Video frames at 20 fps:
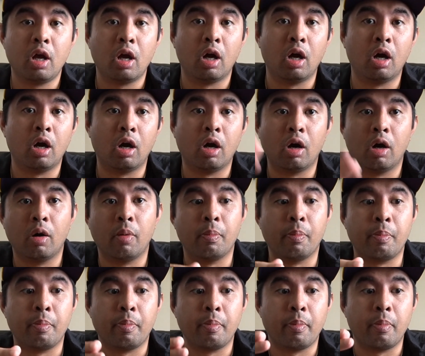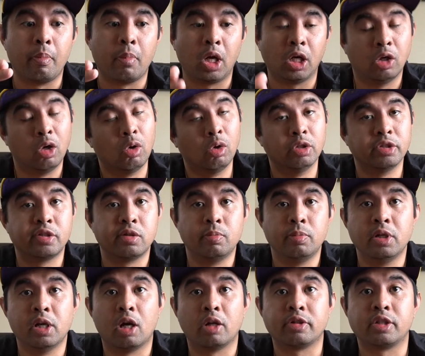My goal is to
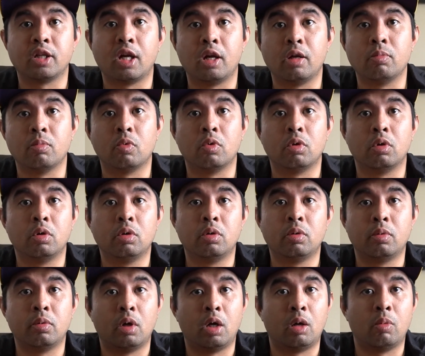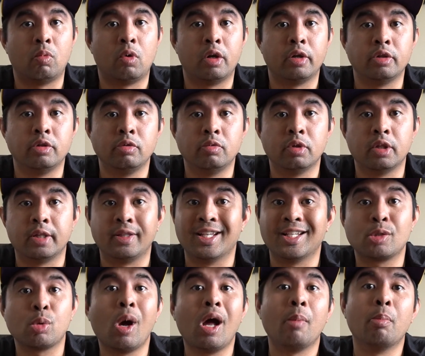be outside more. I want to do that.
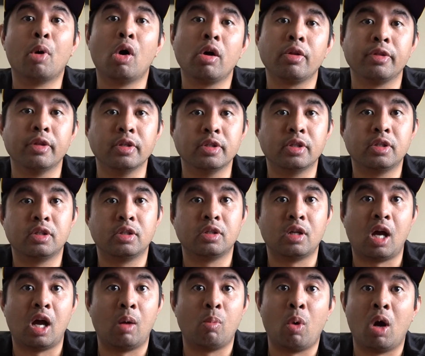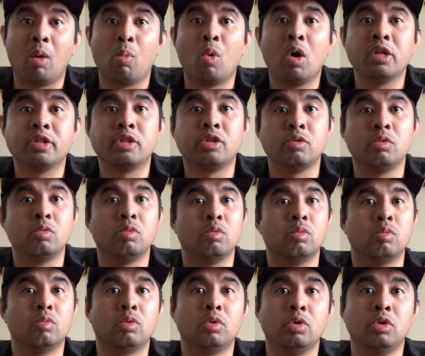That's why I bought this. I want
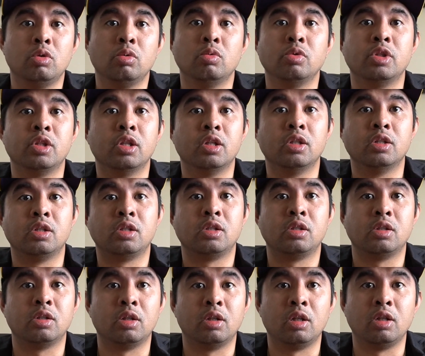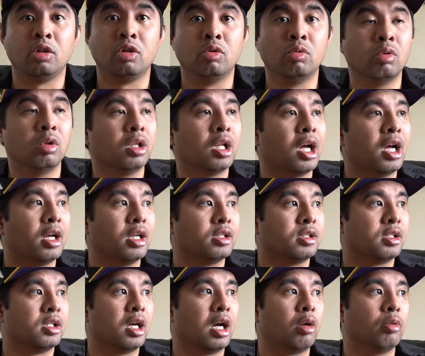to use this and utilize
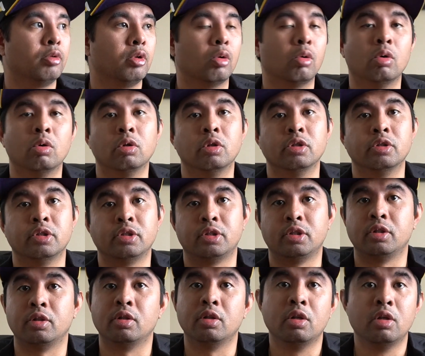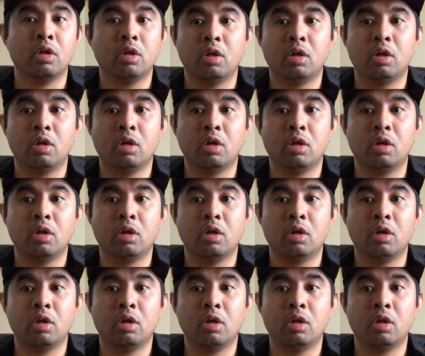the outdoors and